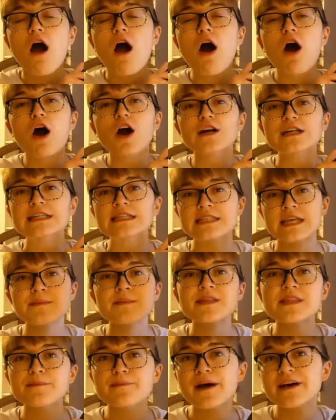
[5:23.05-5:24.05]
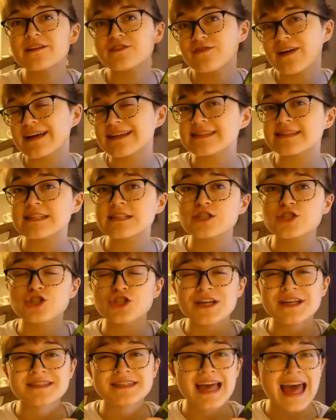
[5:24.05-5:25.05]
are some of the best fight scenes
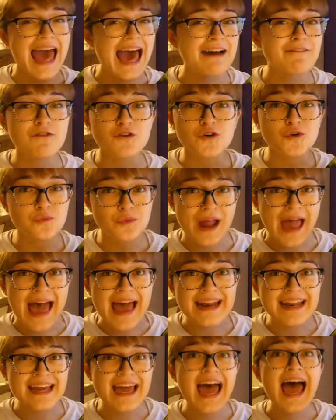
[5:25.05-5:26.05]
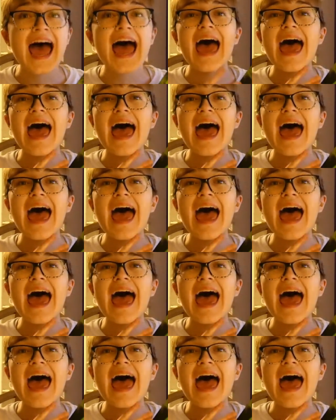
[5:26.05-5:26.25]
she has ever read